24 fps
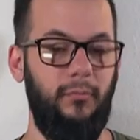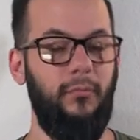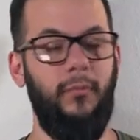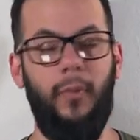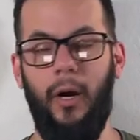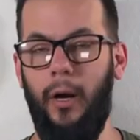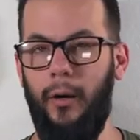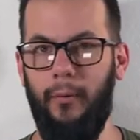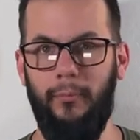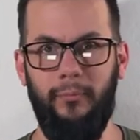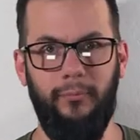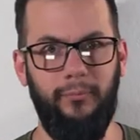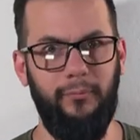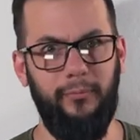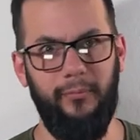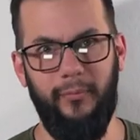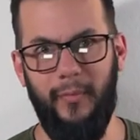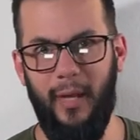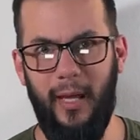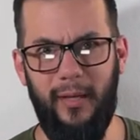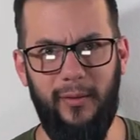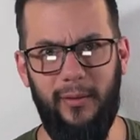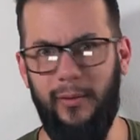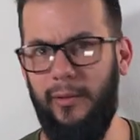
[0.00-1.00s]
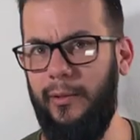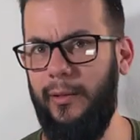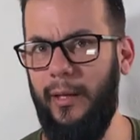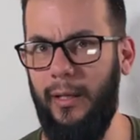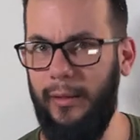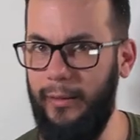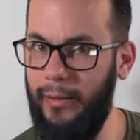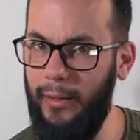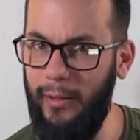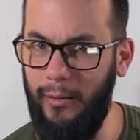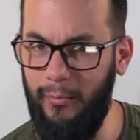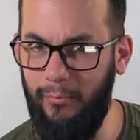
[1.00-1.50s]
Or, as it
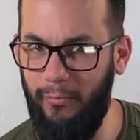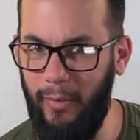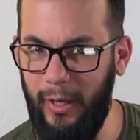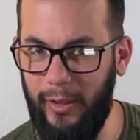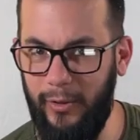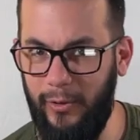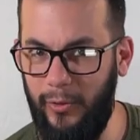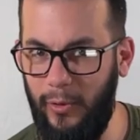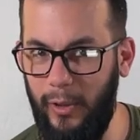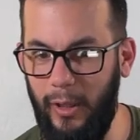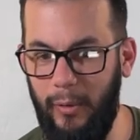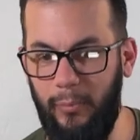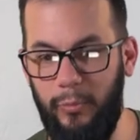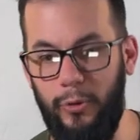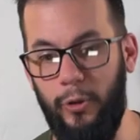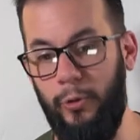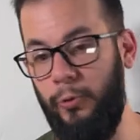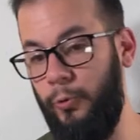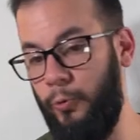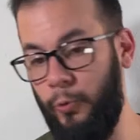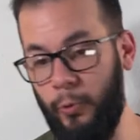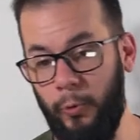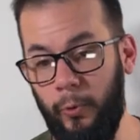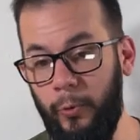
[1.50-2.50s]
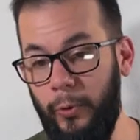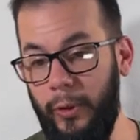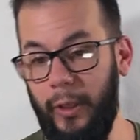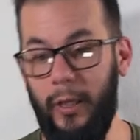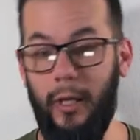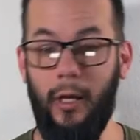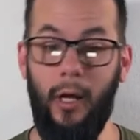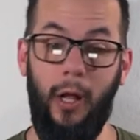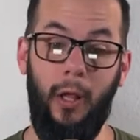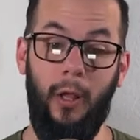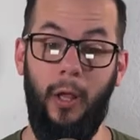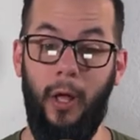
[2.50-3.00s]
says here in my script, truly
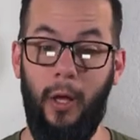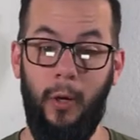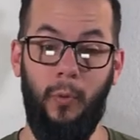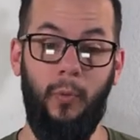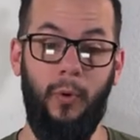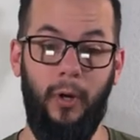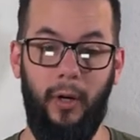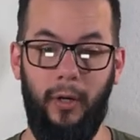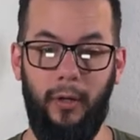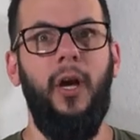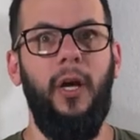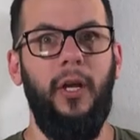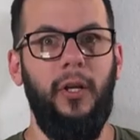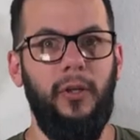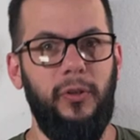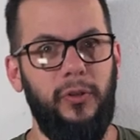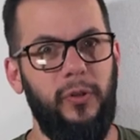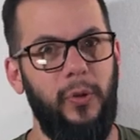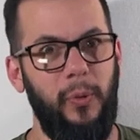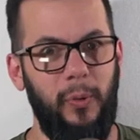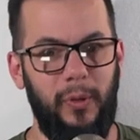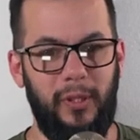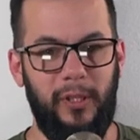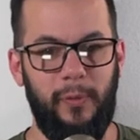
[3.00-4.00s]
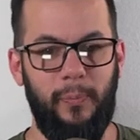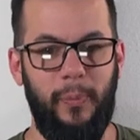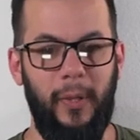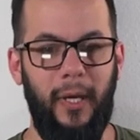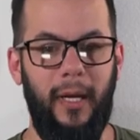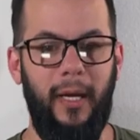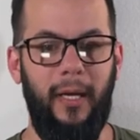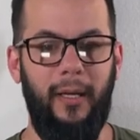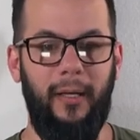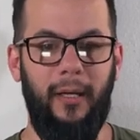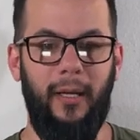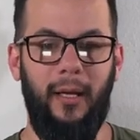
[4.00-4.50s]
a lot of work. To
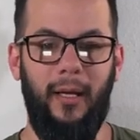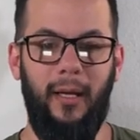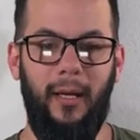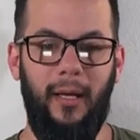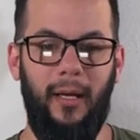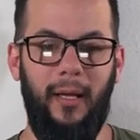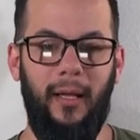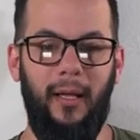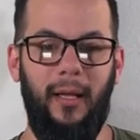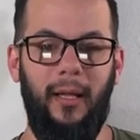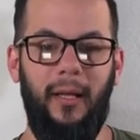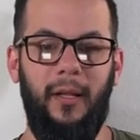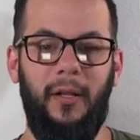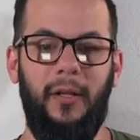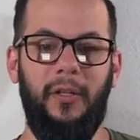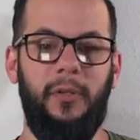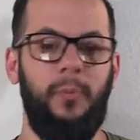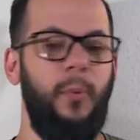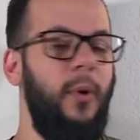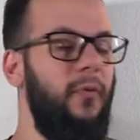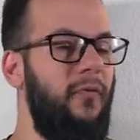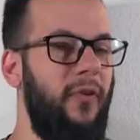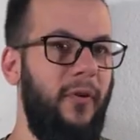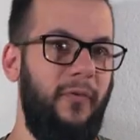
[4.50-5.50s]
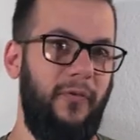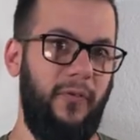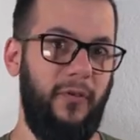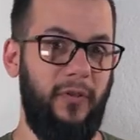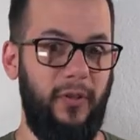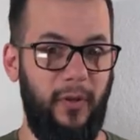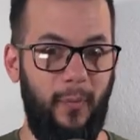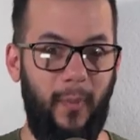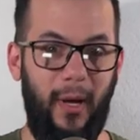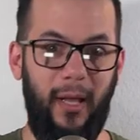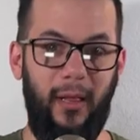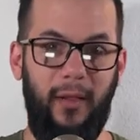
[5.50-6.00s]
explain, let's move over
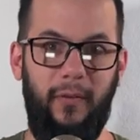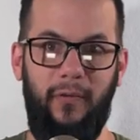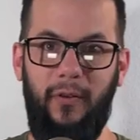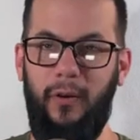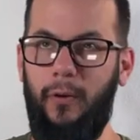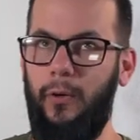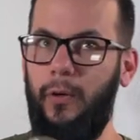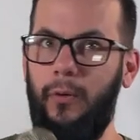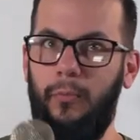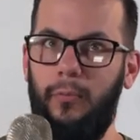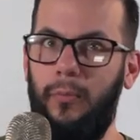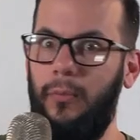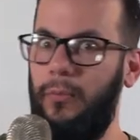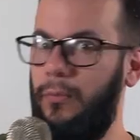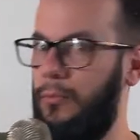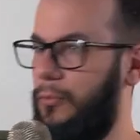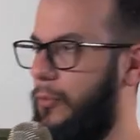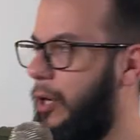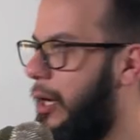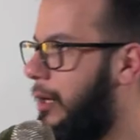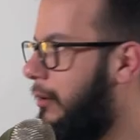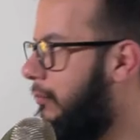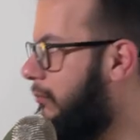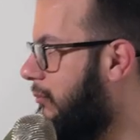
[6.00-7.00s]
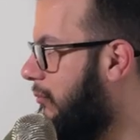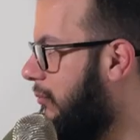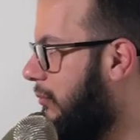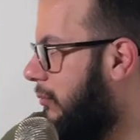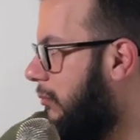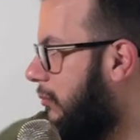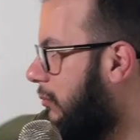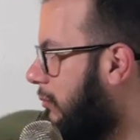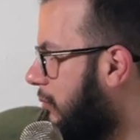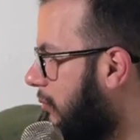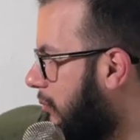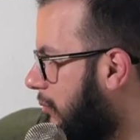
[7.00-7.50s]
to my living room, right
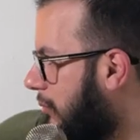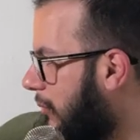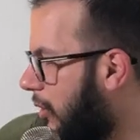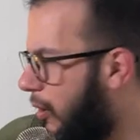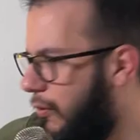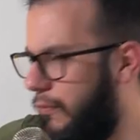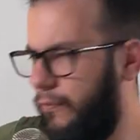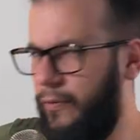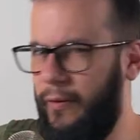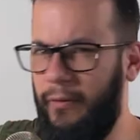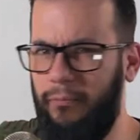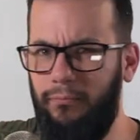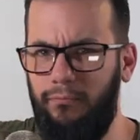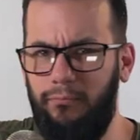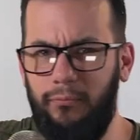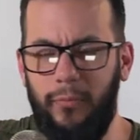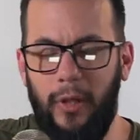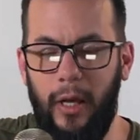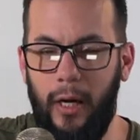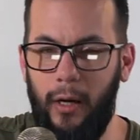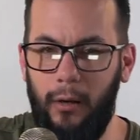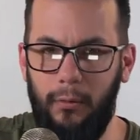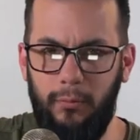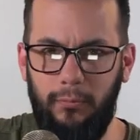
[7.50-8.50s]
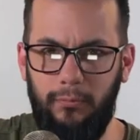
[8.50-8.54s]
over there.